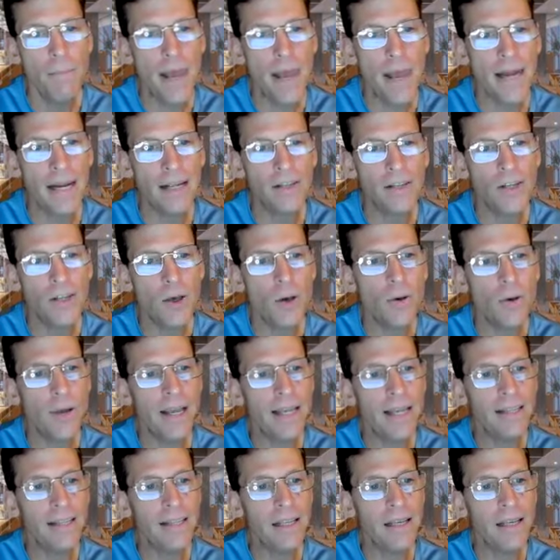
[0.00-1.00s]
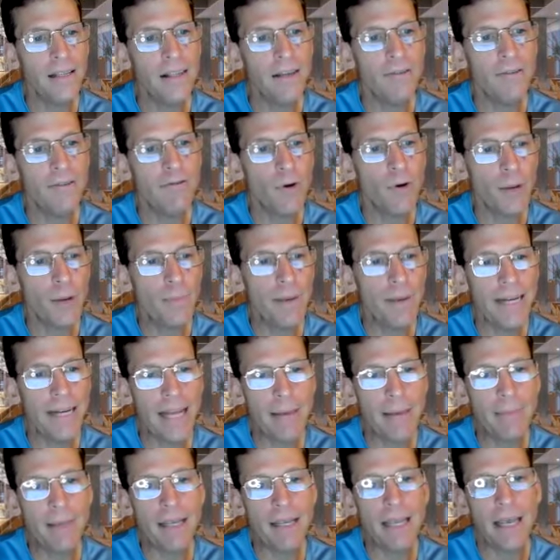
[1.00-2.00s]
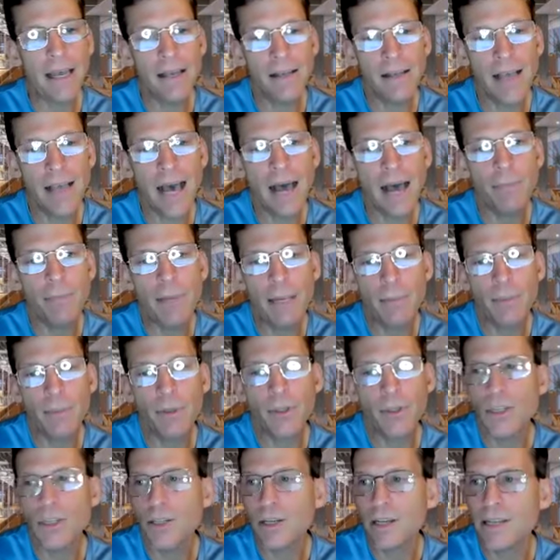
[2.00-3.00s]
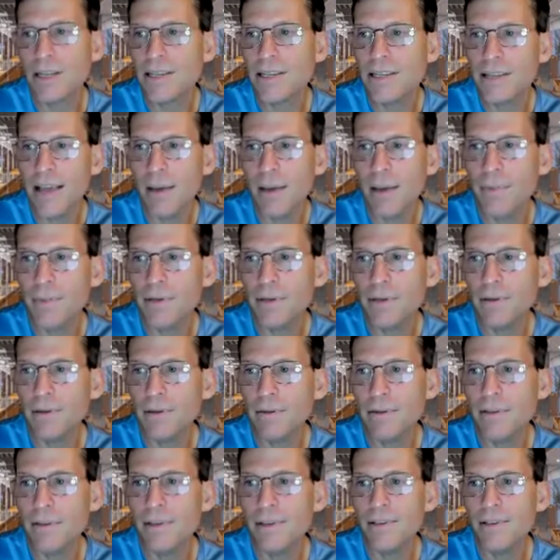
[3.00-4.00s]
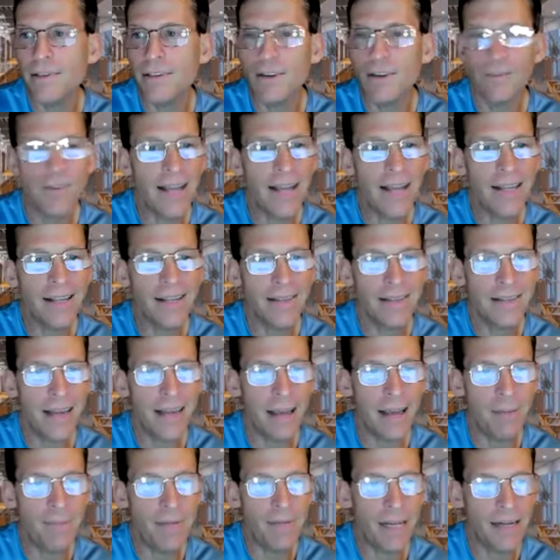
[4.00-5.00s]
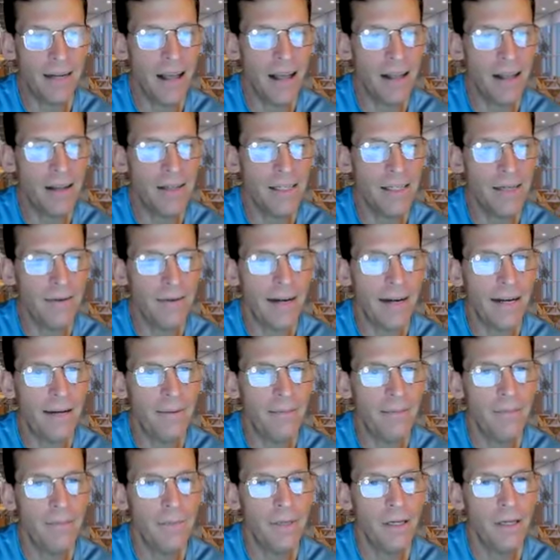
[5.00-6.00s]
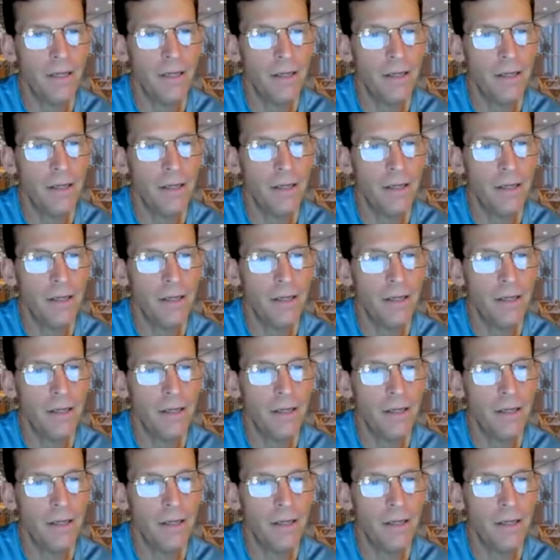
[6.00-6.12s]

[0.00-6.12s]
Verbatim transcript: Many so it, the, the phony pandemic it got people to accept the surveillance type technology, right?